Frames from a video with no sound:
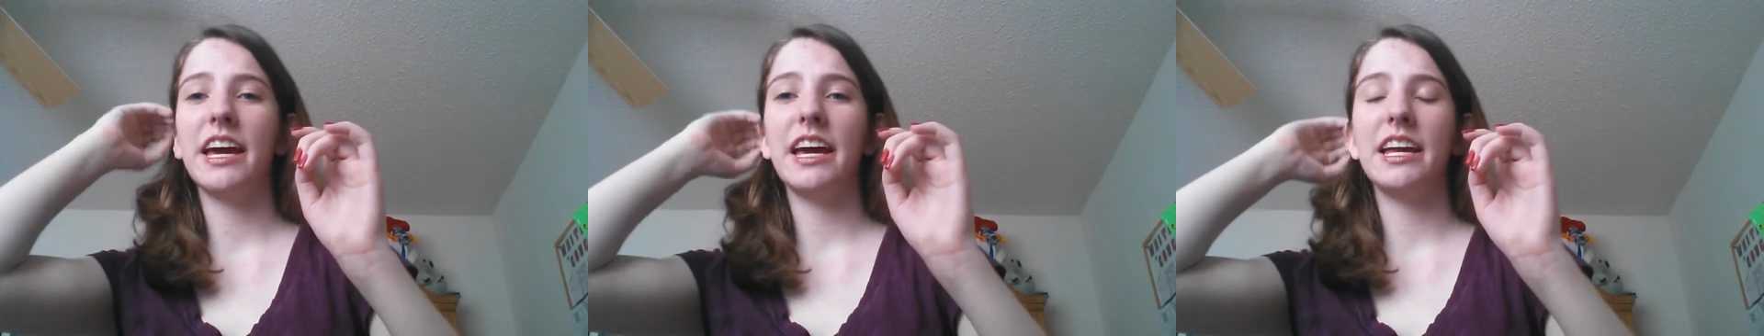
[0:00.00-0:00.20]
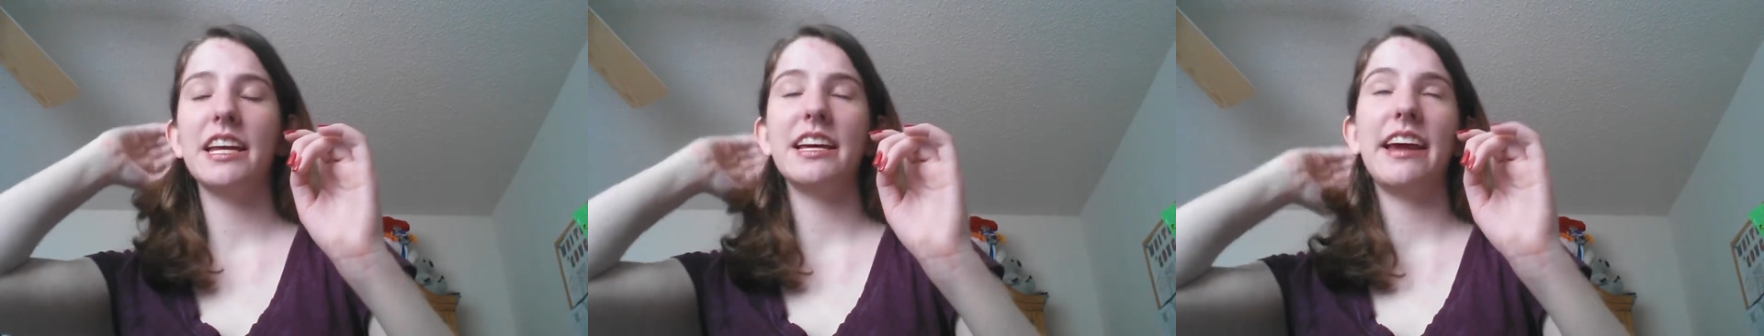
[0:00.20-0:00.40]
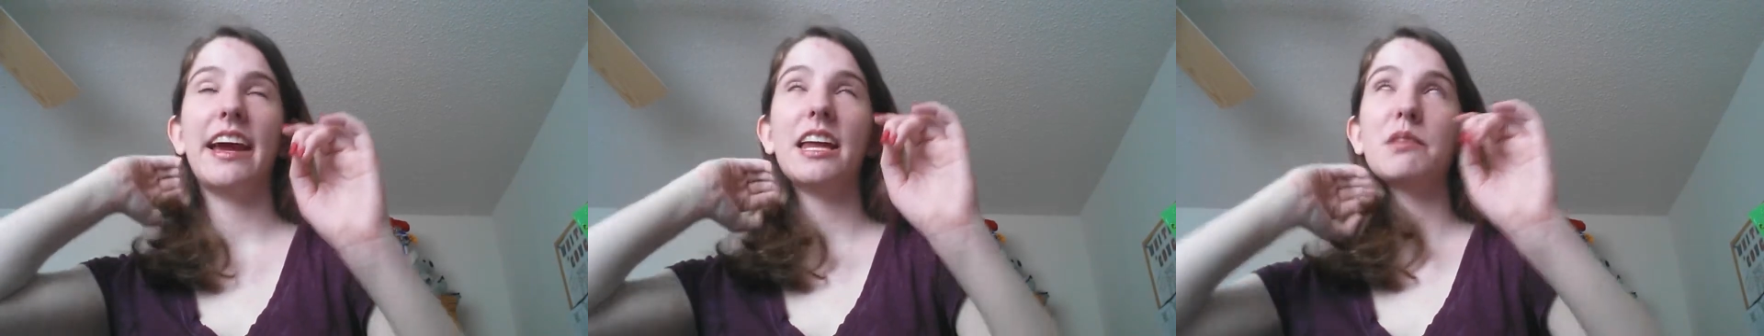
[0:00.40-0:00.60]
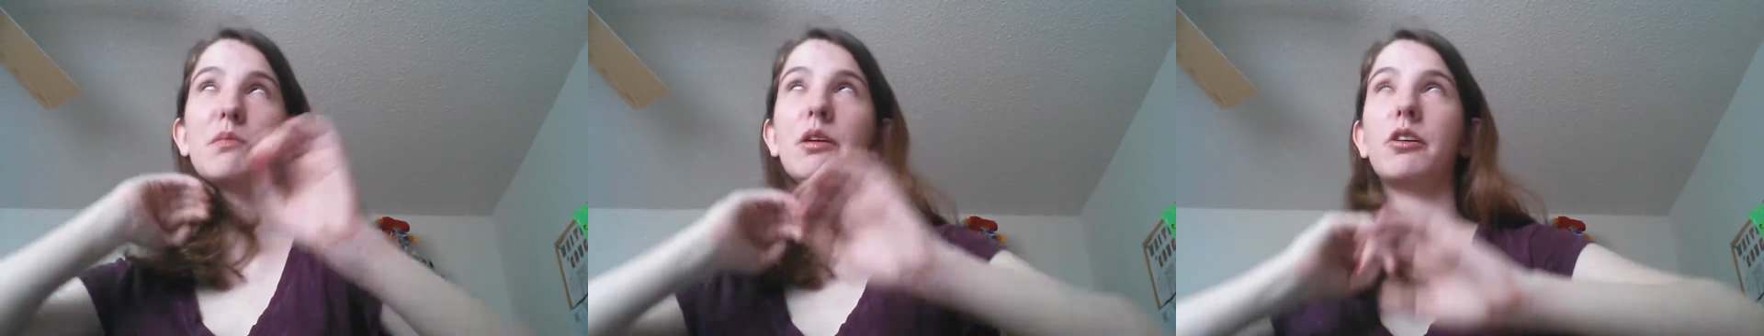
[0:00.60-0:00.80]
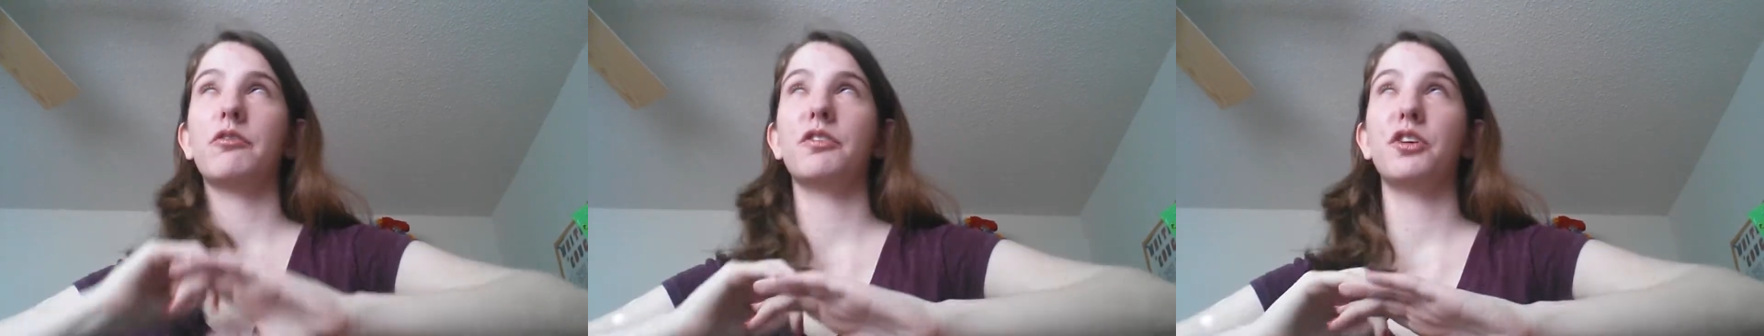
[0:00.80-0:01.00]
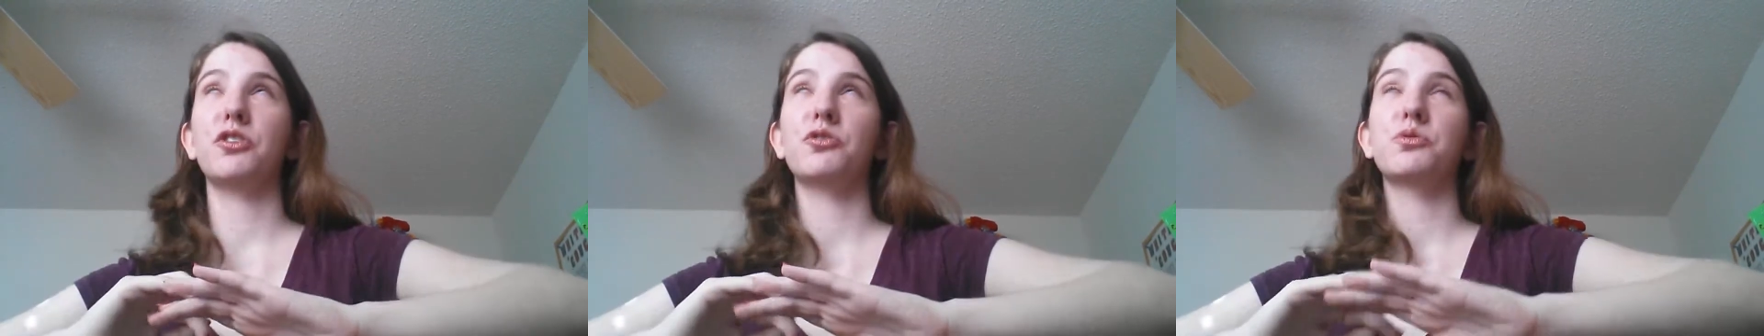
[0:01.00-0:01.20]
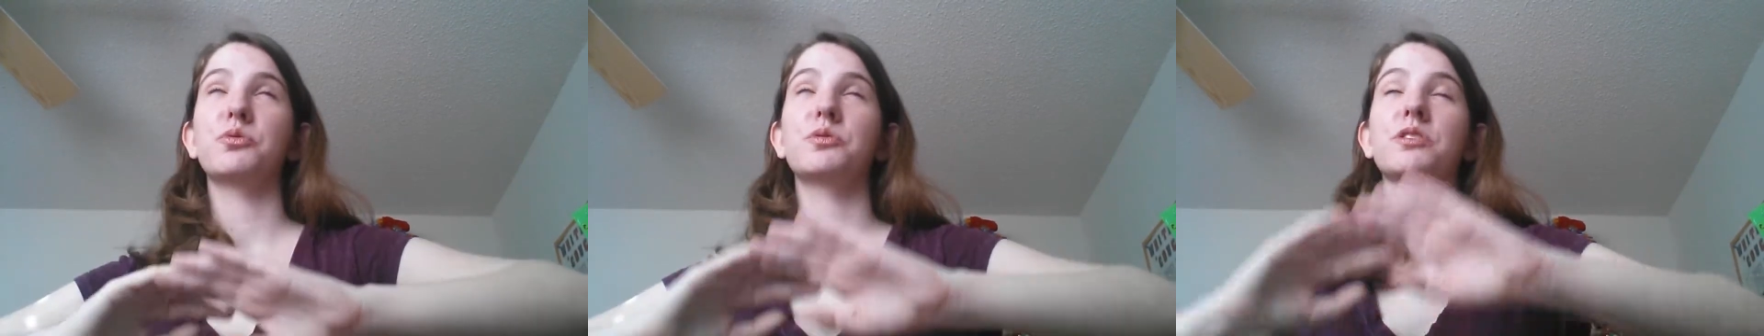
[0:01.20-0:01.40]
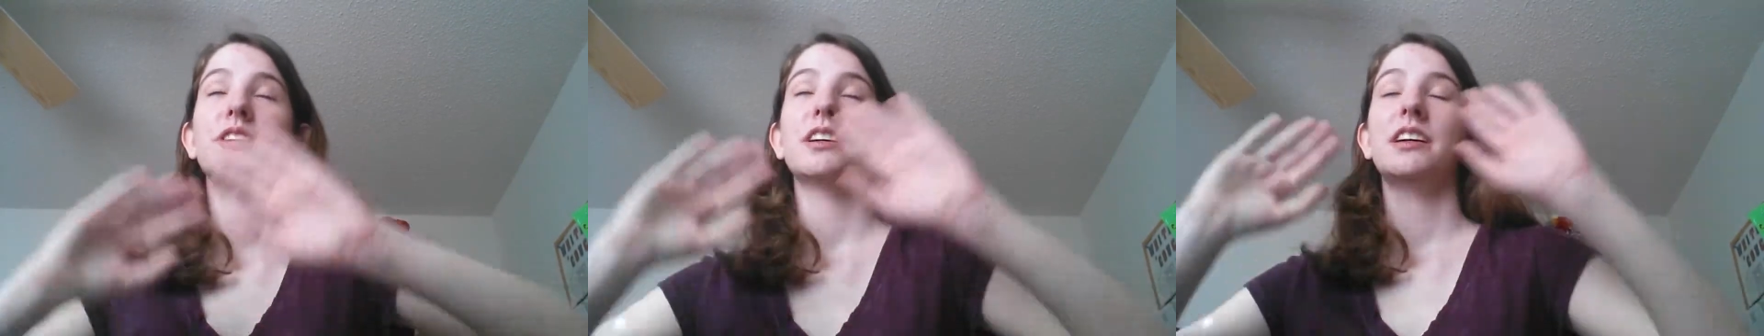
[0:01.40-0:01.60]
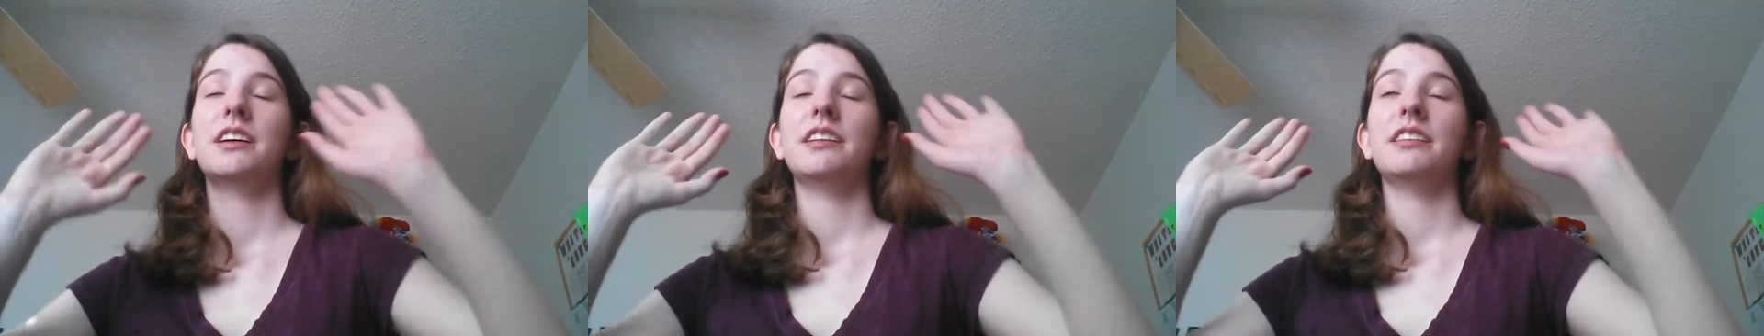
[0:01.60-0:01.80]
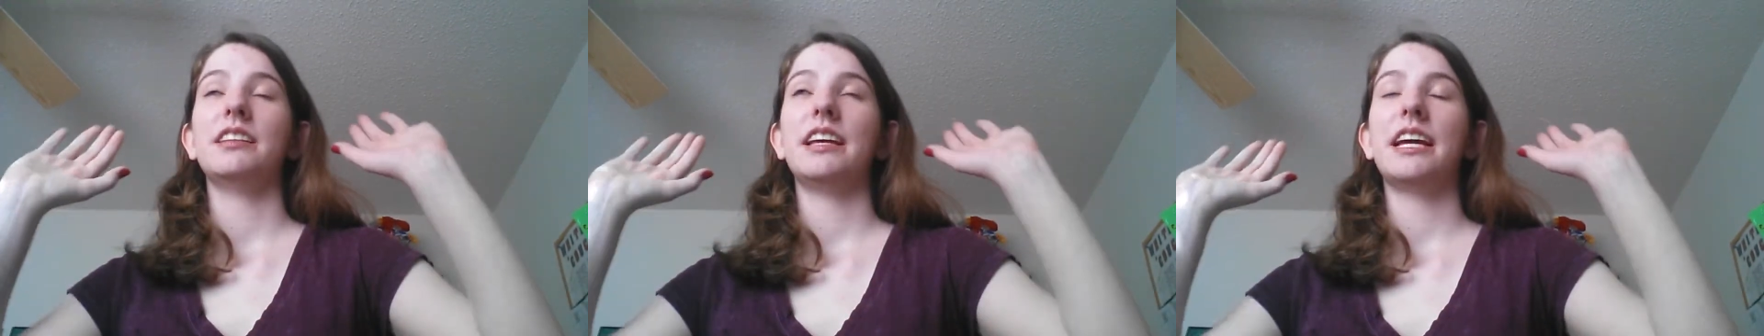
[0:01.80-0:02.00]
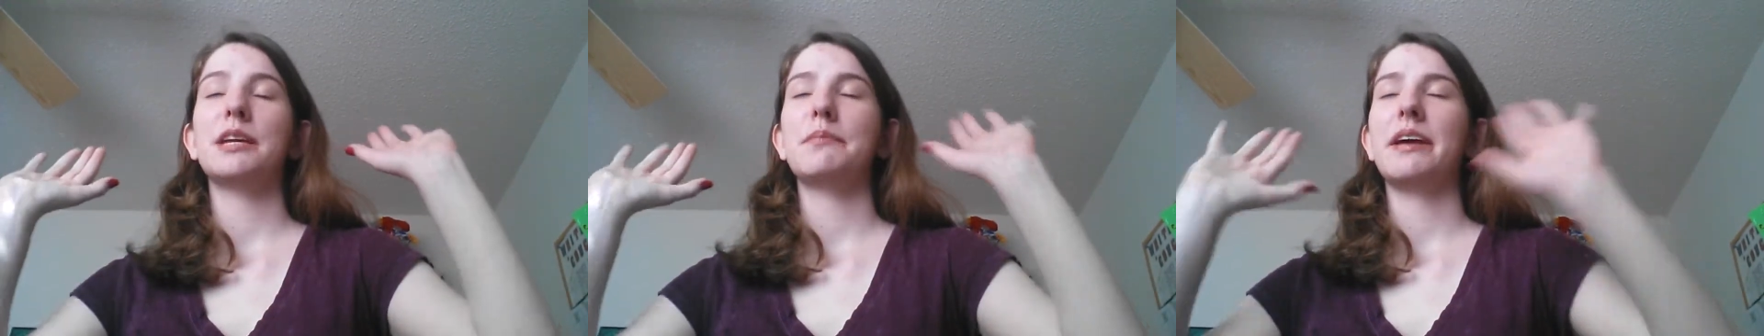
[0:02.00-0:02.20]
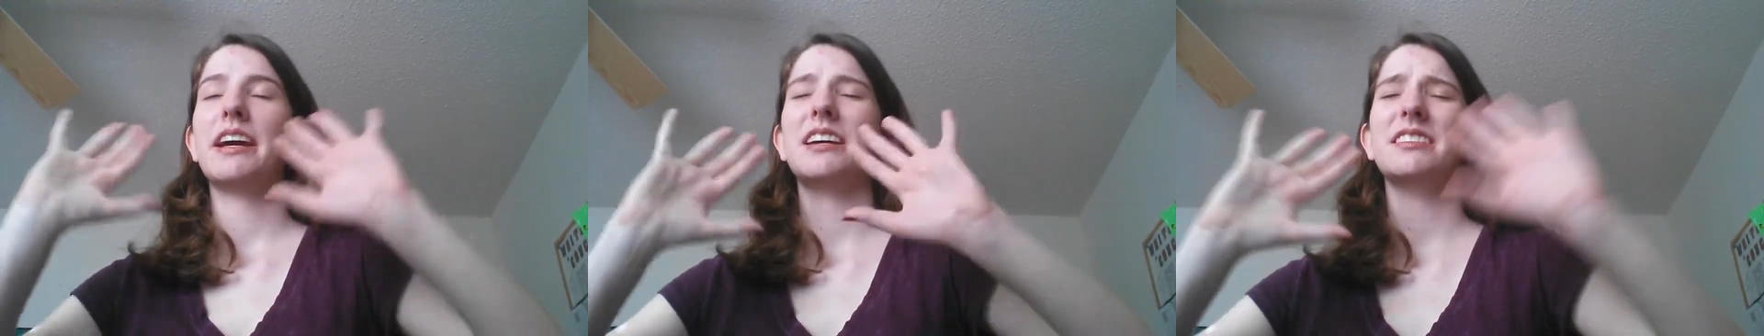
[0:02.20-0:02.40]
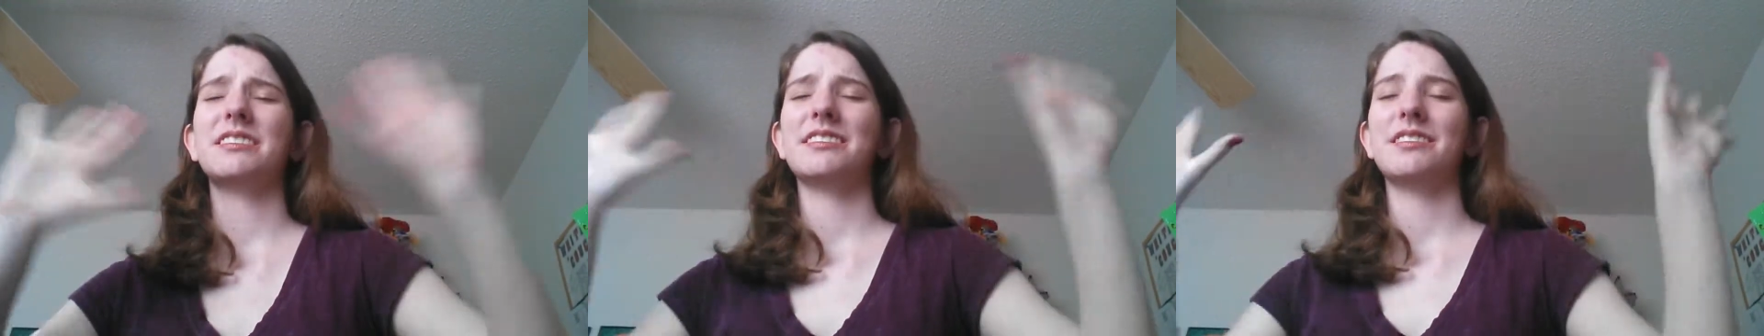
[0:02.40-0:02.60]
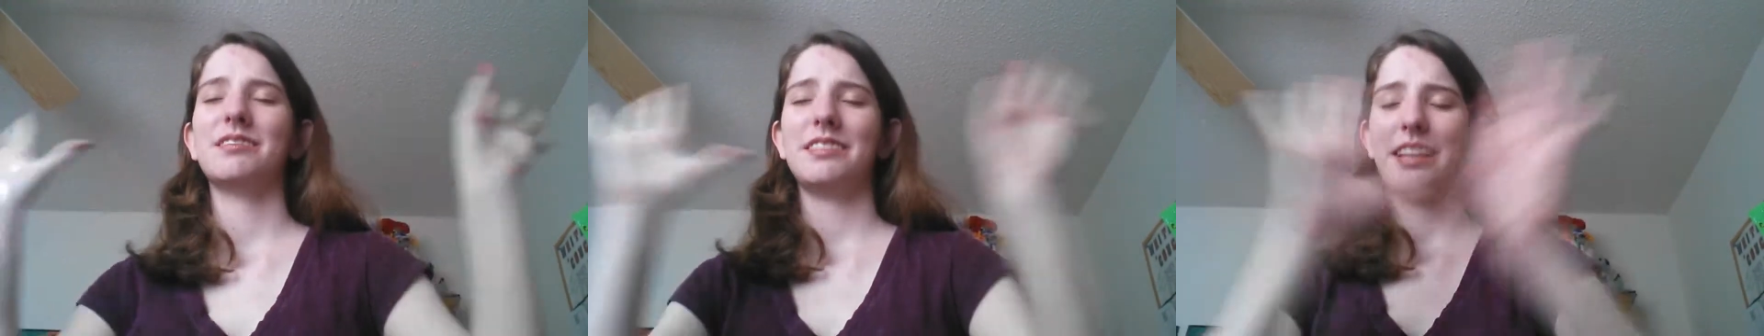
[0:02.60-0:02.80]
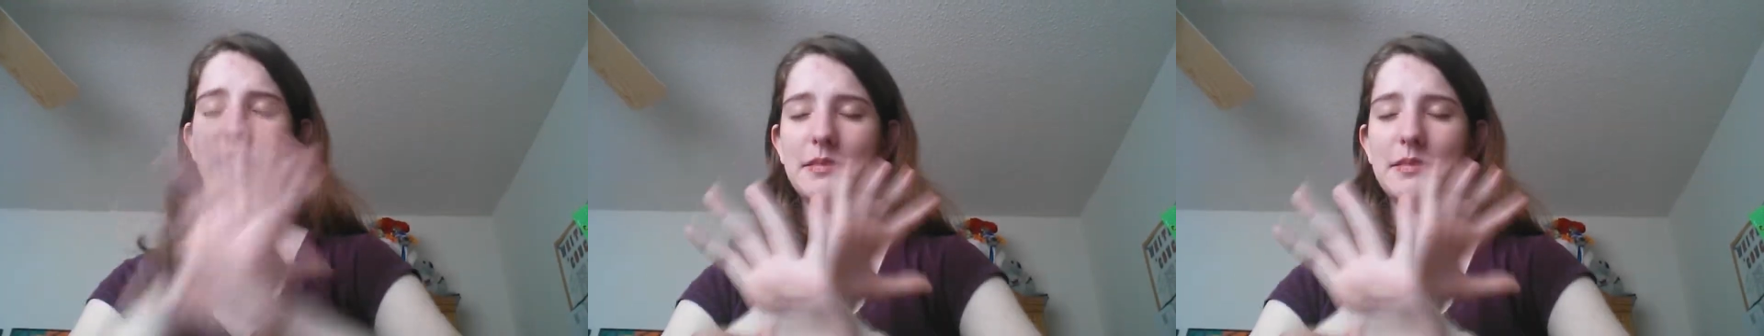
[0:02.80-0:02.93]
any anime reviews, animes,